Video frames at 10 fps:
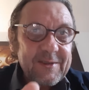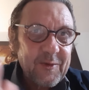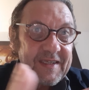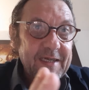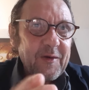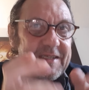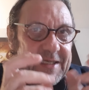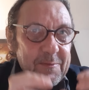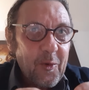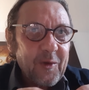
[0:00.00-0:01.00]
to integrate the
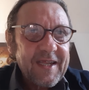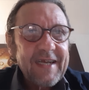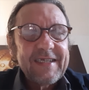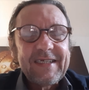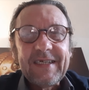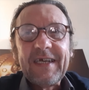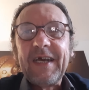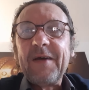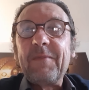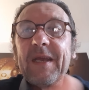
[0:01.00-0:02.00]
immortality,
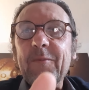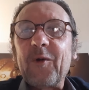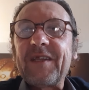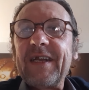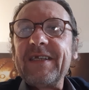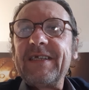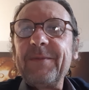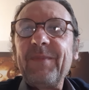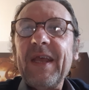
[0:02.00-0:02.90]
my immortality.